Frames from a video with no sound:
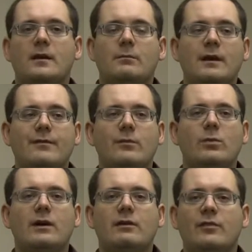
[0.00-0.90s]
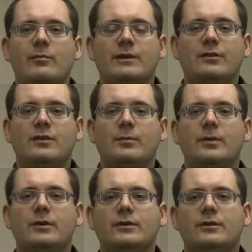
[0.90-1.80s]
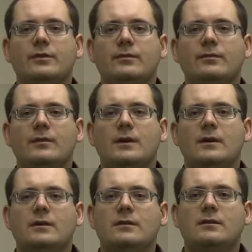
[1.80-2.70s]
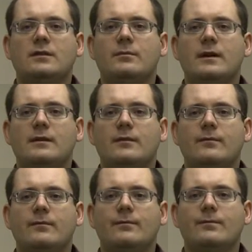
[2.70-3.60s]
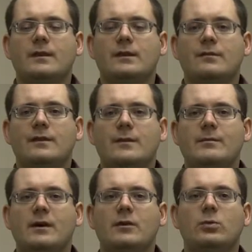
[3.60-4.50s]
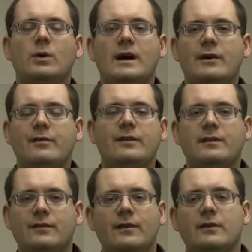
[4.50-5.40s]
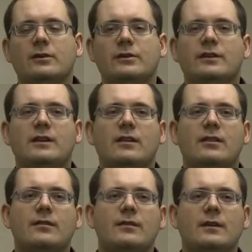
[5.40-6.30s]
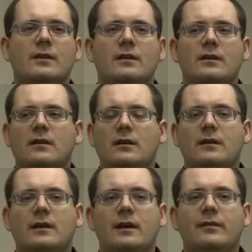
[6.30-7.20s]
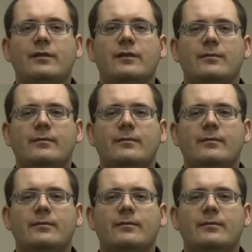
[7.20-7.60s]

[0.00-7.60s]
make them wary of me, just to make them aware of any difficulties I have?